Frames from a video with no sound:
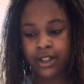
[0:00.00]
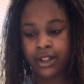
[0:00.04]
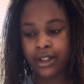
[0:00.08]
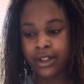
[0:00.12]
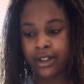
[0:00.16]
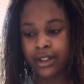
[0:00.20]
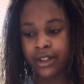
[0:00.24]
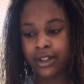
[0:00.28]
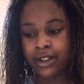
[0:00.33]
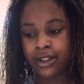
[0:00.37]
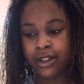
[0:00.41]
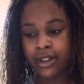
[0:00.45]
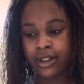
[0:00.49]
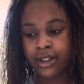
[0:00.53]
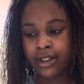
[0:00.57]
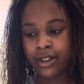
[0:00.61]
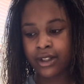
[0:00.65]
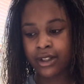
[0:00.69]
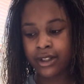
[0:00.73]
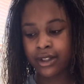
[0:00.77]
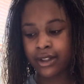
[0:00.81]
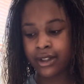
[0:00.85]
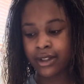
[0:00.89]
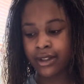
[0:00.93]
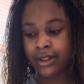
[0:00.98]

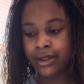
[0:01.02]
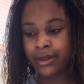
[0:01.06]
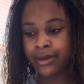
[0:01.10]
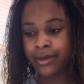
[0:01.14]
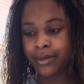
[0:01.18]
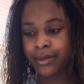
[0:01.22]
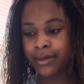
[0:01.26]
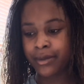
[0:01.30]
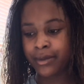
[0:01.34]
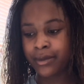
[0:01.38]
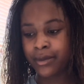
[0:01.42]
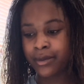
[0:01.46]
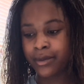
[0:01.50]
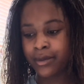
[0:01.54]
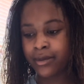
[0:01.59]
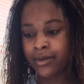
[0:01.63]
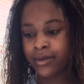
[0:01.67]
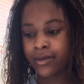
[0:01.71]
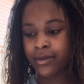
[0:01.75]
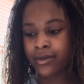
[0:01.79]
No one is speaking in this clip.